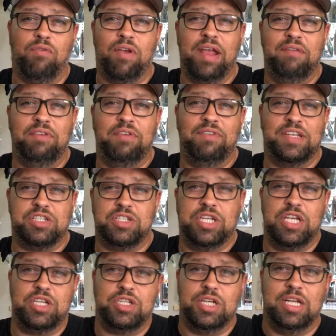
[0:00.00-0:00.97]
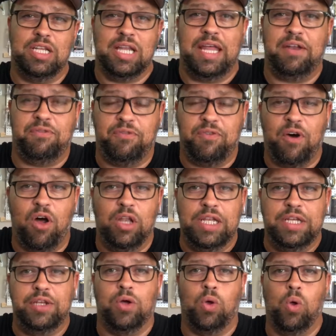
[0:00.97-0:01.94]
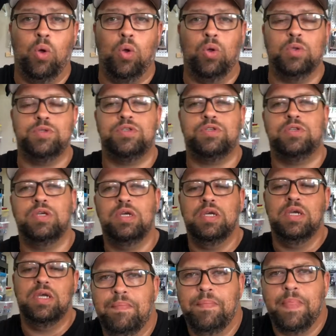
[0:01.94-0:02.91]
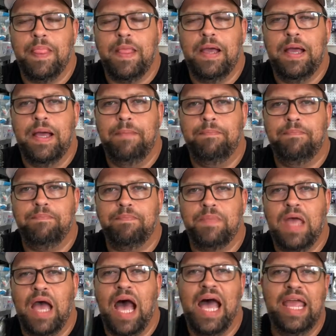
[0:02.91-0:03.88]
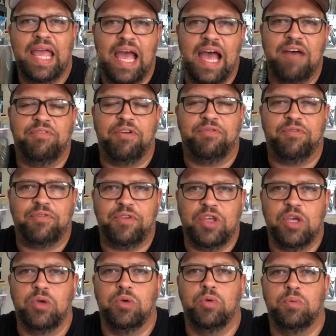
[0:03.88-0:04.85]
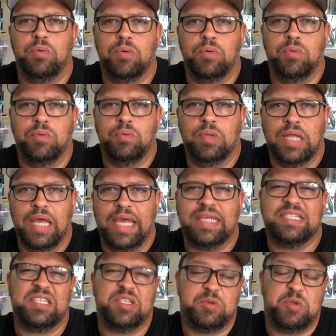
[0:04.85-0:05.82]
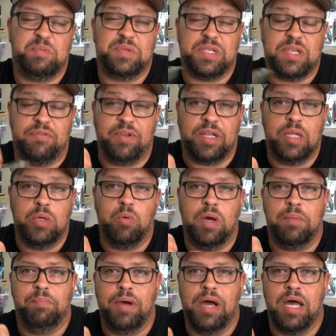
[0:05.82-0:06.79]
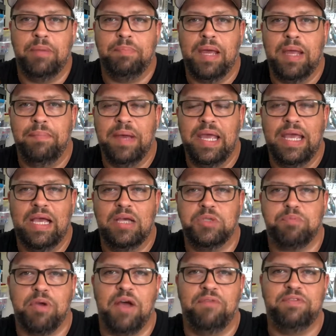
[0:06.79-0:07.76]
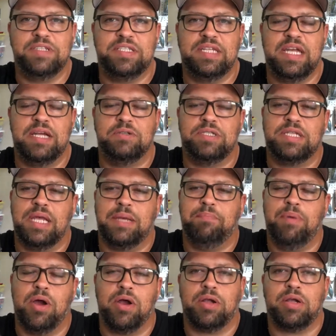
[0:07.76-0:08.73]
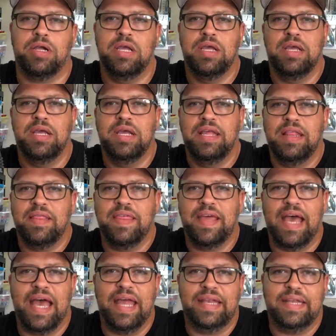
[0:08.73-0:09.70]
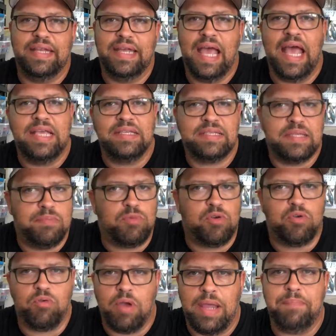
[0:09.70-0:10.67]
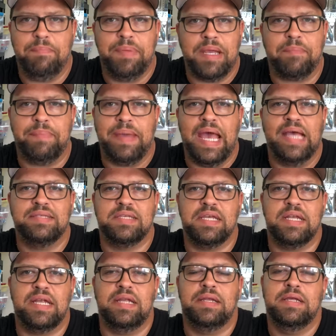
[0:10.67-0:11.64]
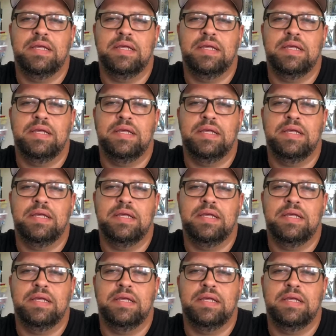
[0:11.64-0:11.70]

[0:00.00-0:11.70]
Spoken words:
heavy vegetation and let it fall into holes. I have a few lakes, specifically one pond by my house, Prophetstown State Park, that has some great big bass in it